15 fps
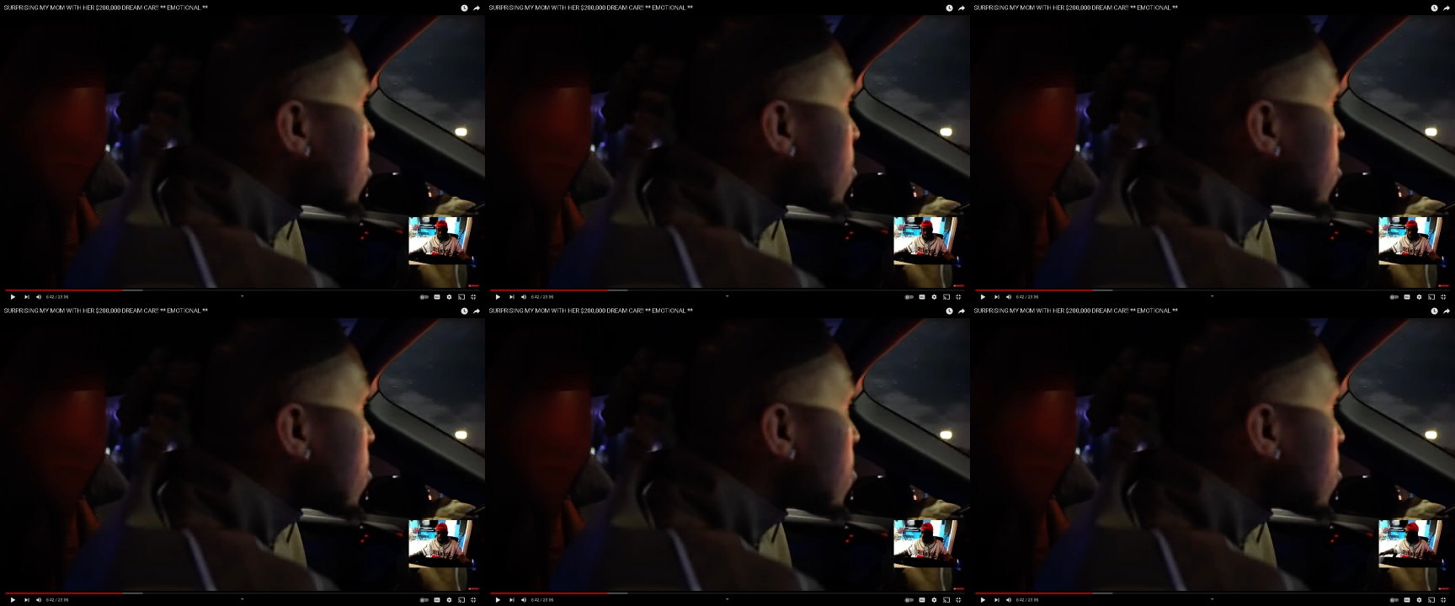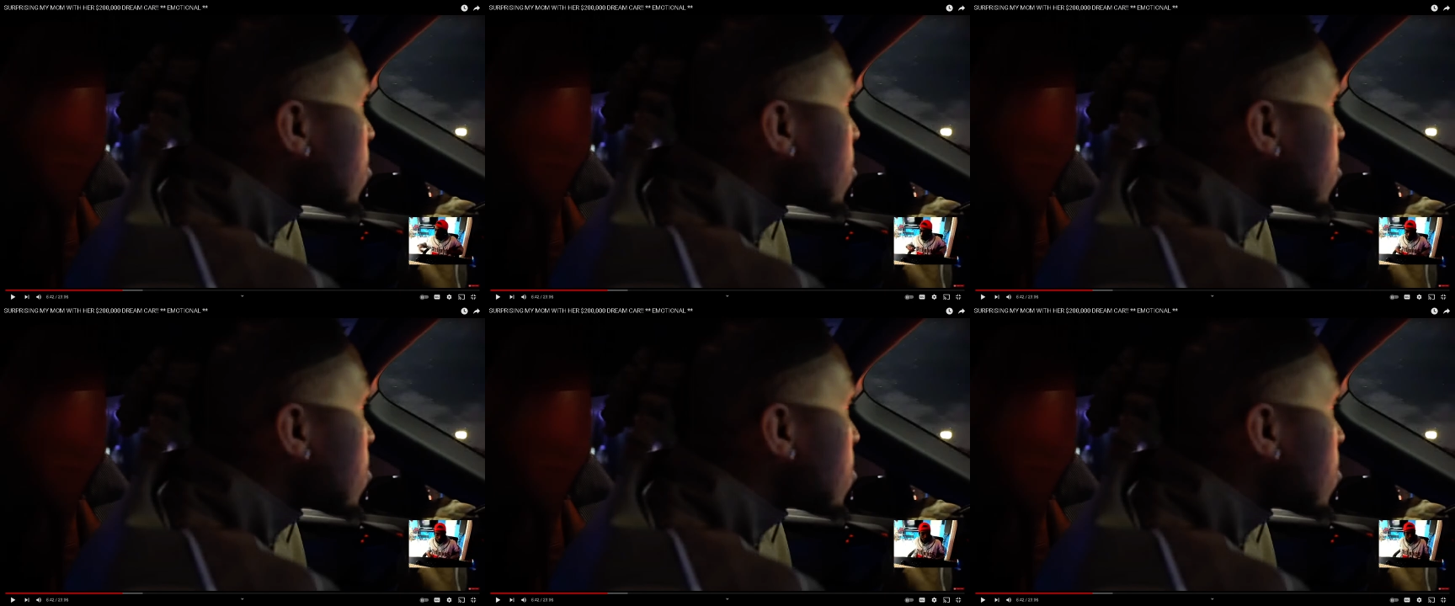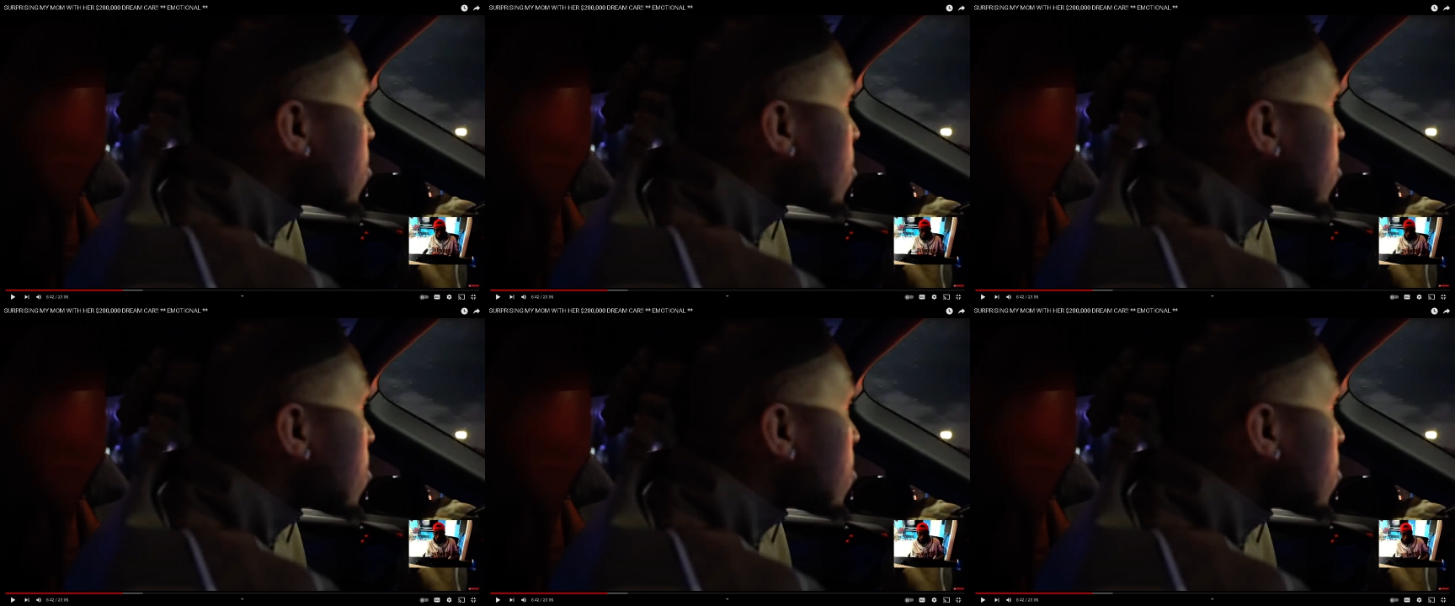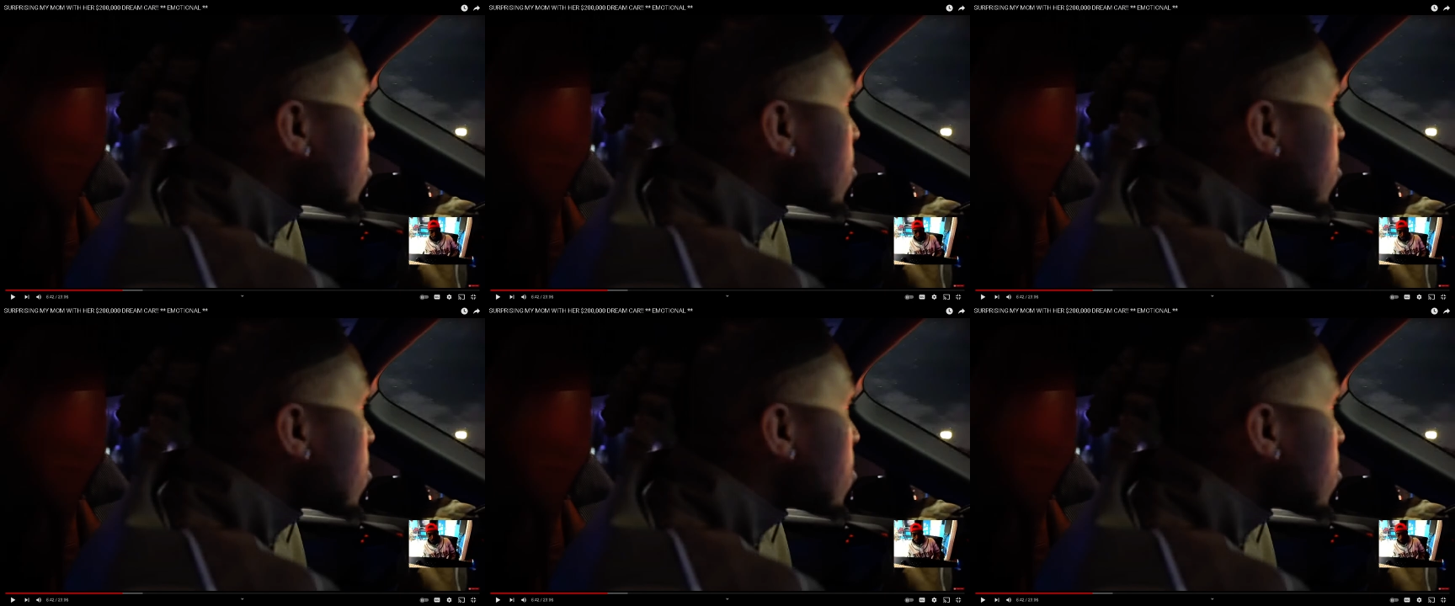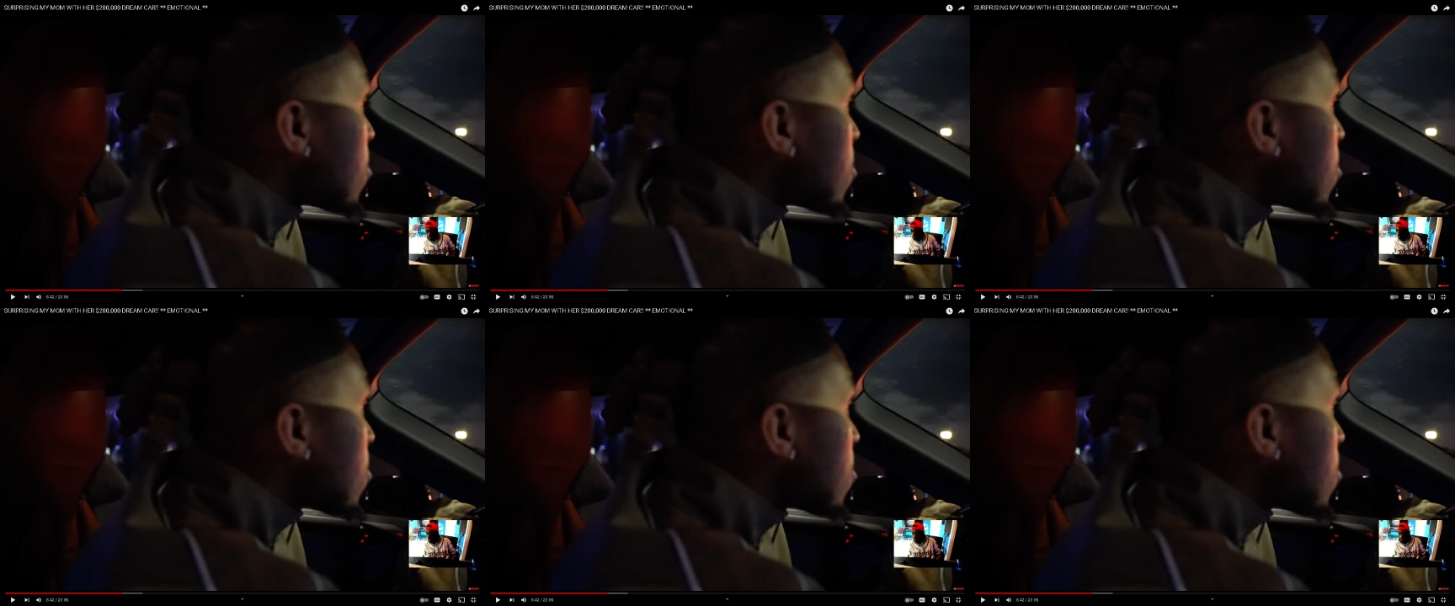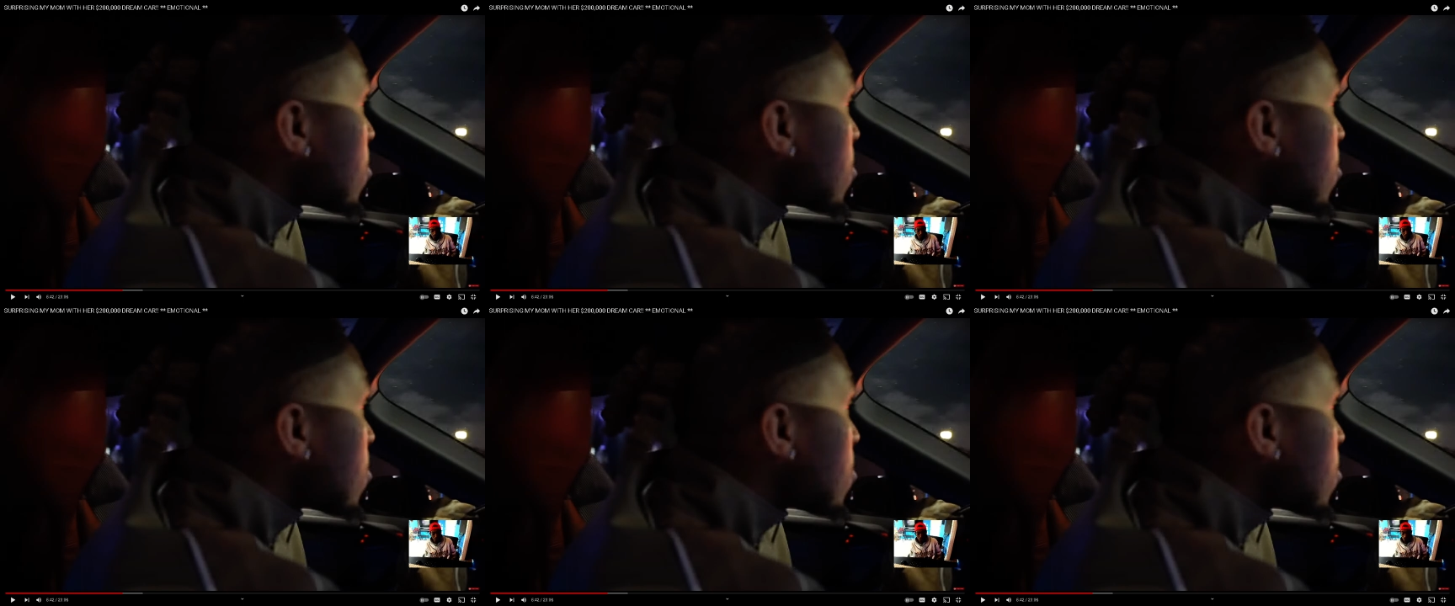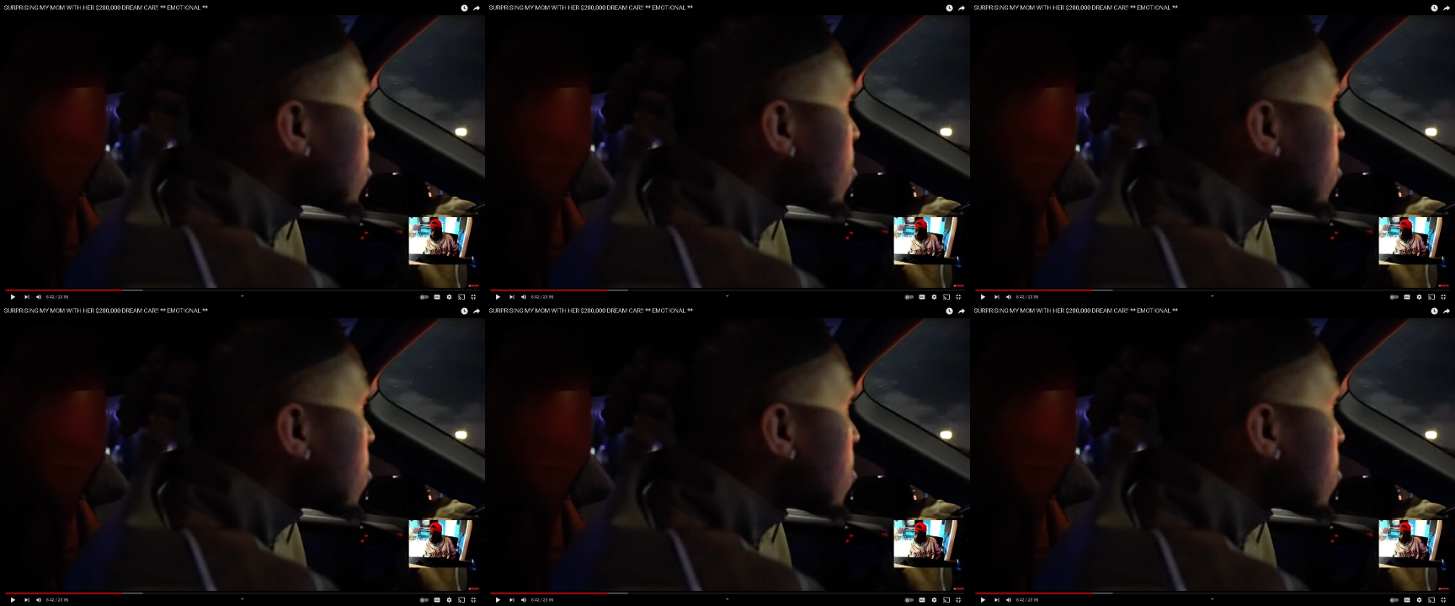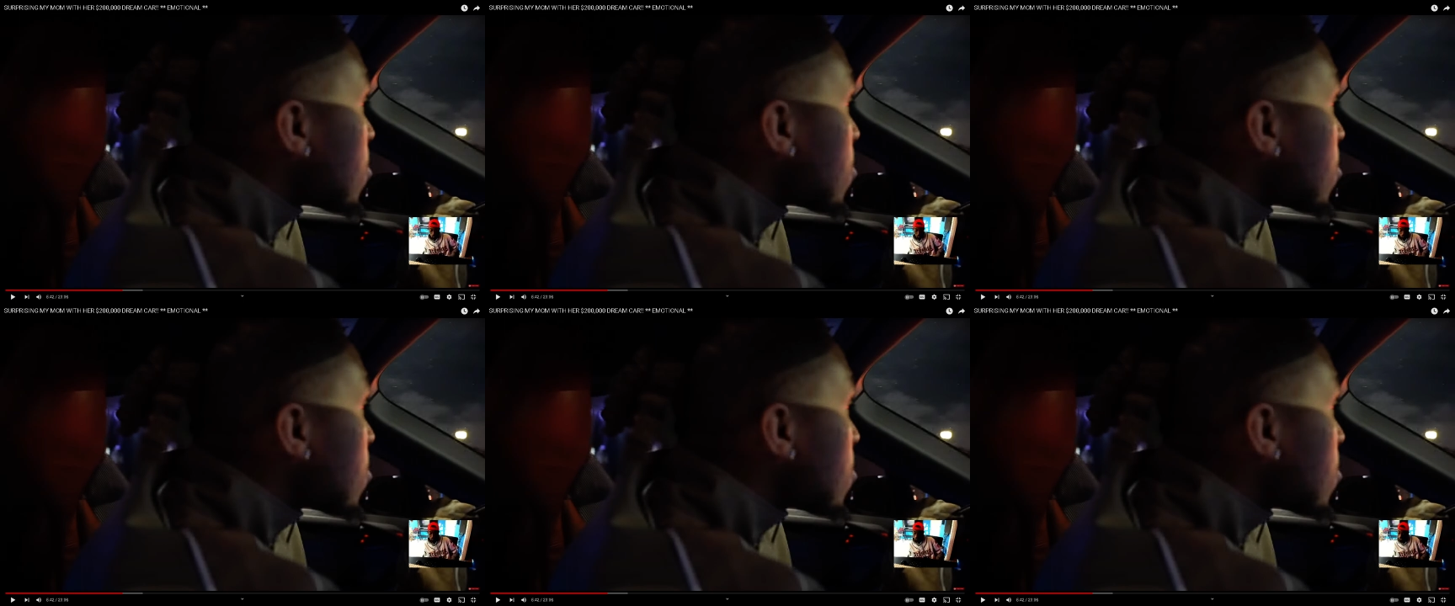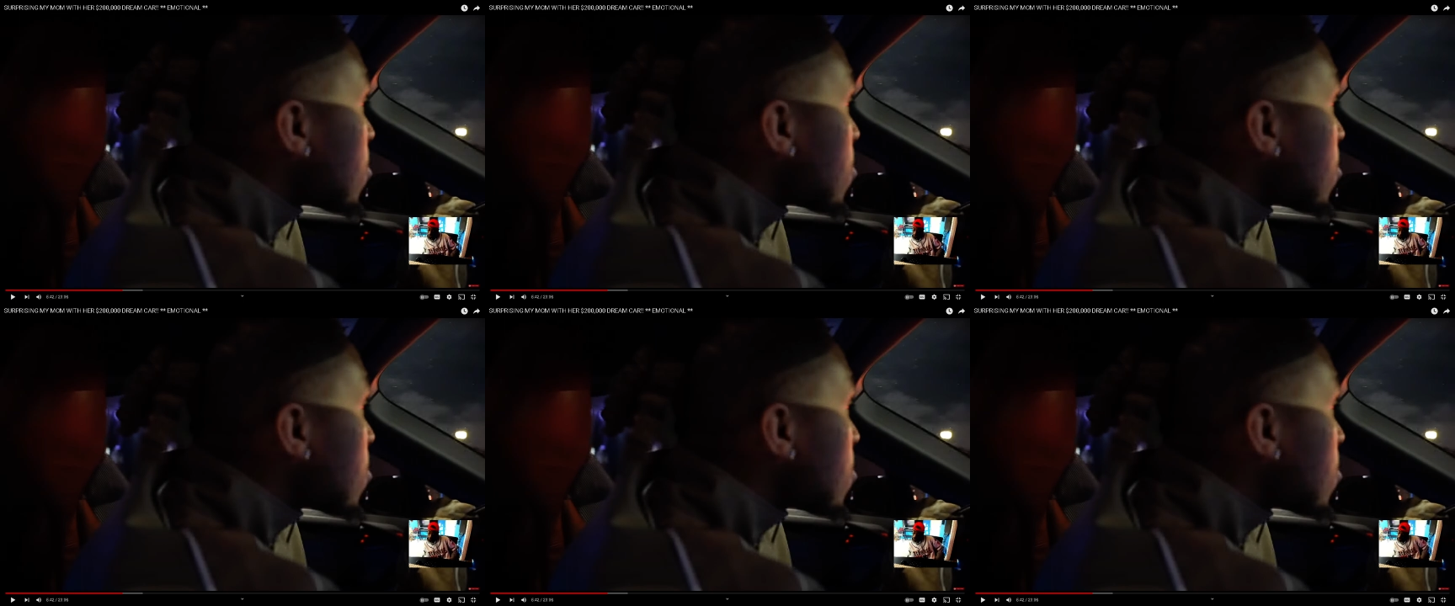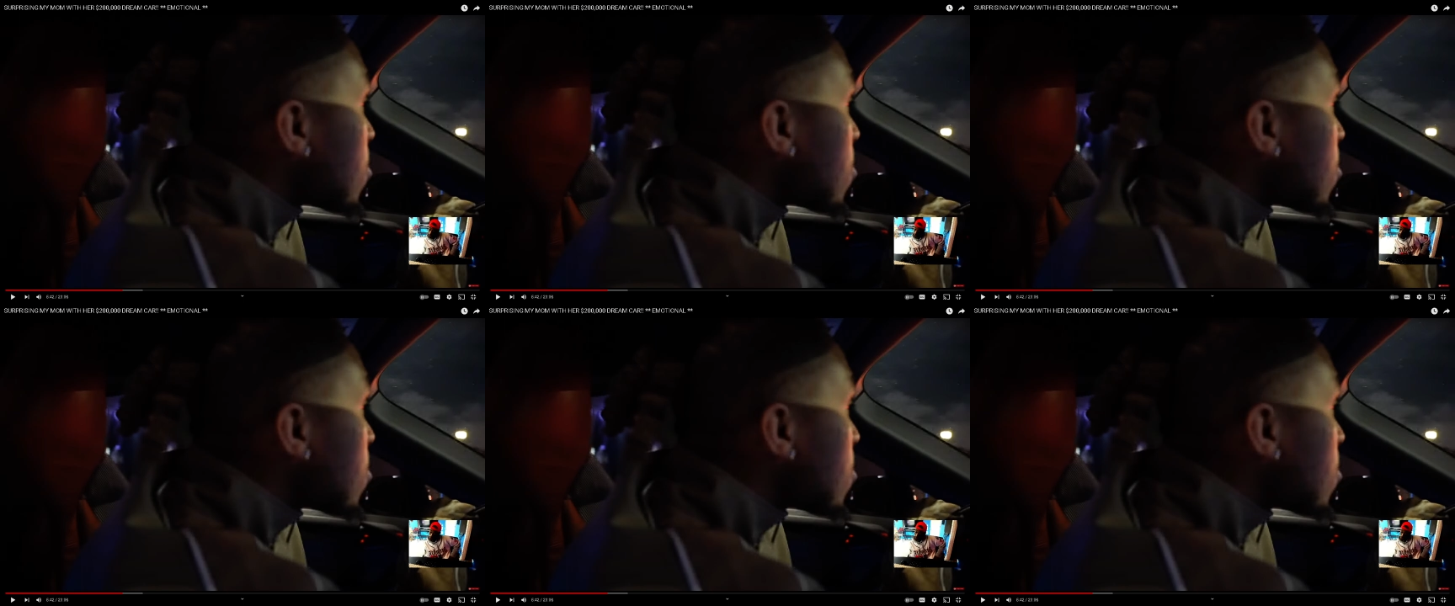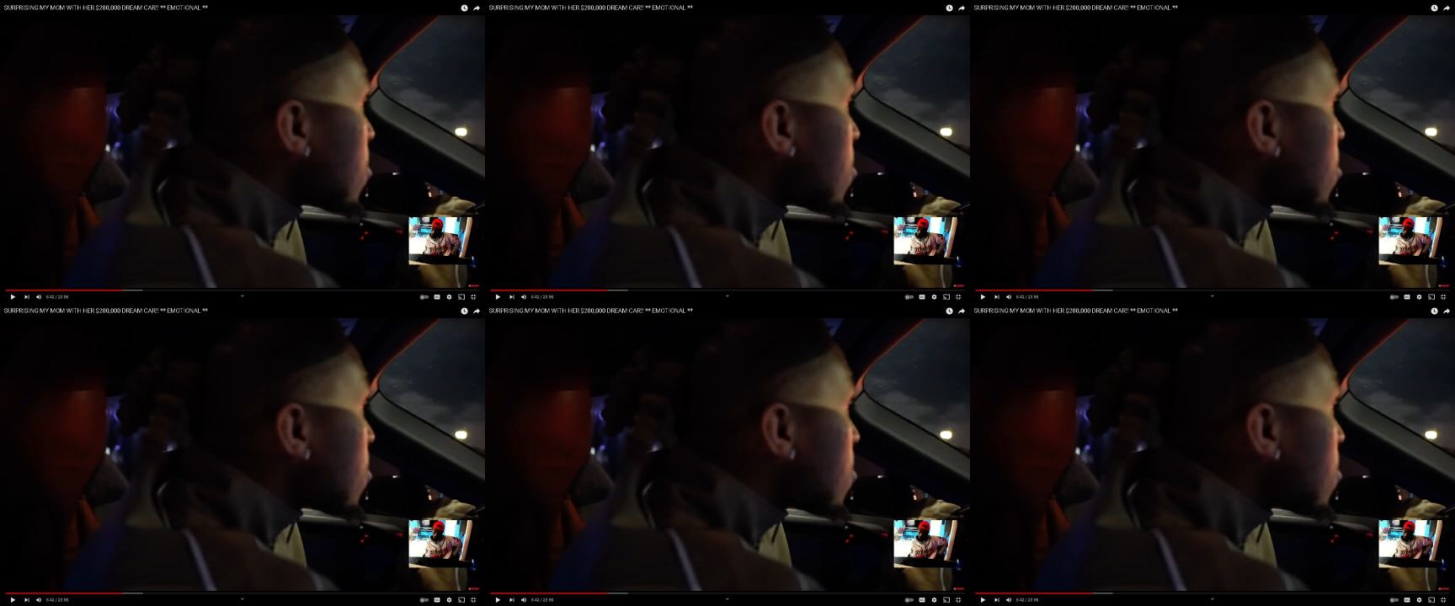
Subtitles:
Nobody's mouth can be seen.